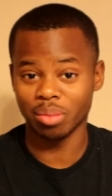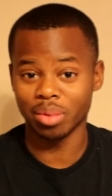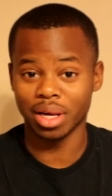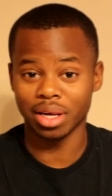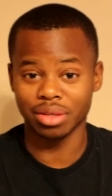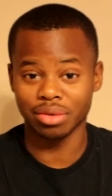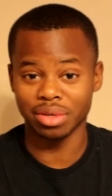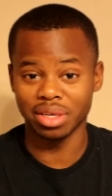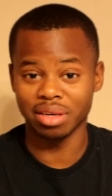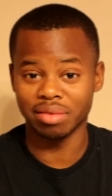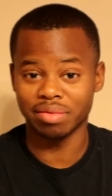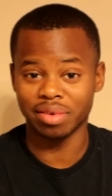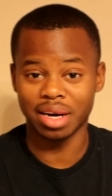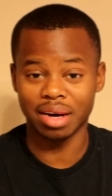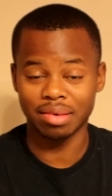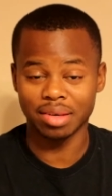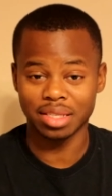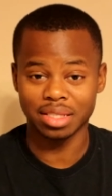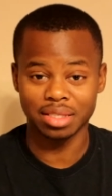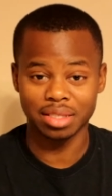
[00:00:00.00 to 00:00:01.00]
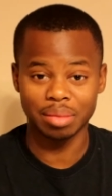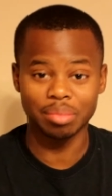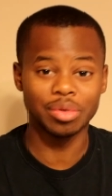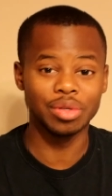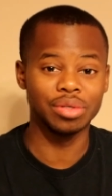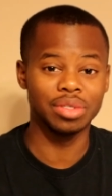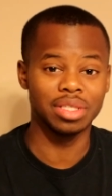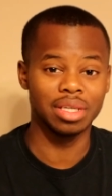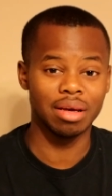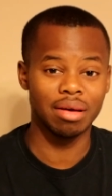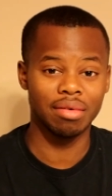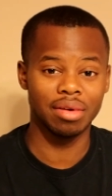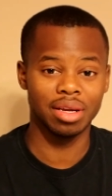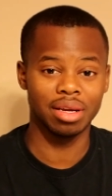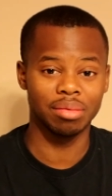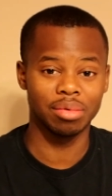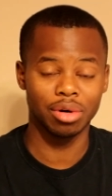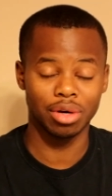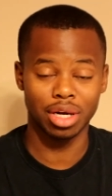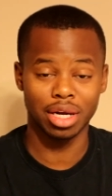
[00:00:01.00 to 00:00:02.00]
block 305 that's in the blue Chevy, and
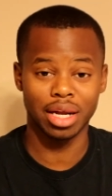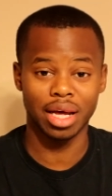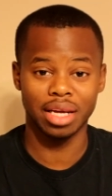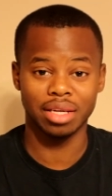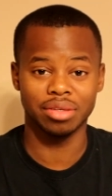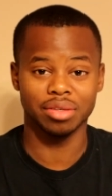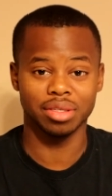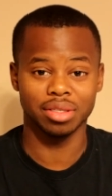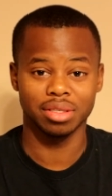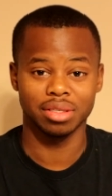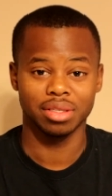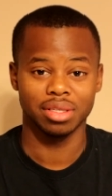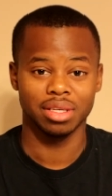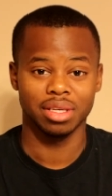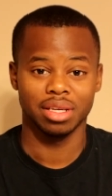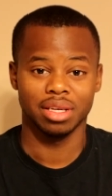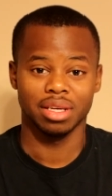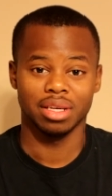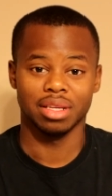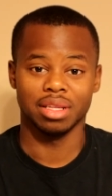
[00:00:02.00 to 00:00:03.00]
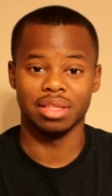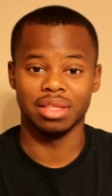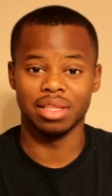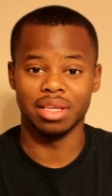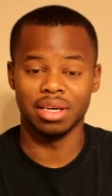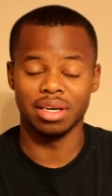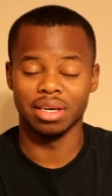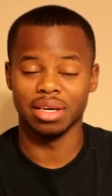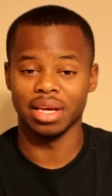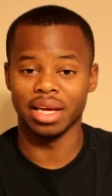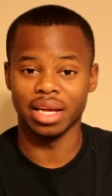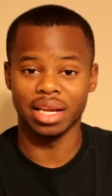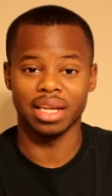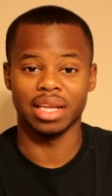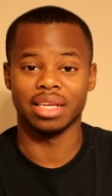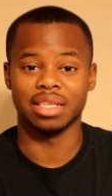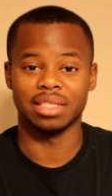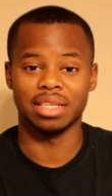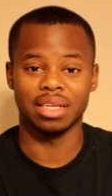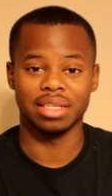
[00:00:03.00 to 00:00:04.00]
I'm going to nitrous the
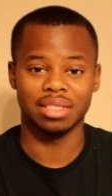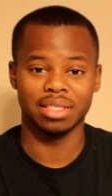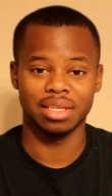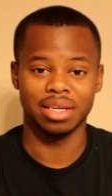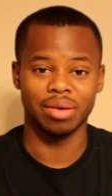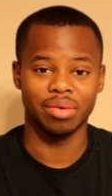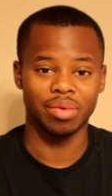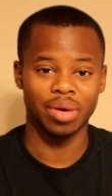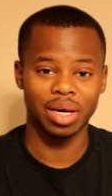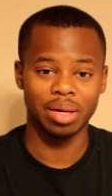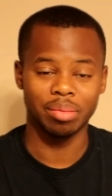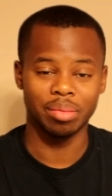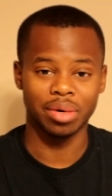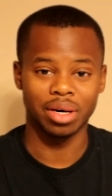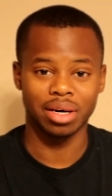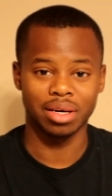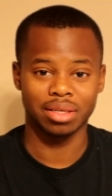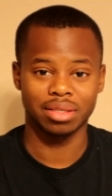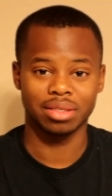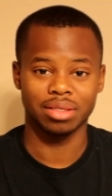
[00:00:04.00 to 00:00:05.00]
LS that's in that white box.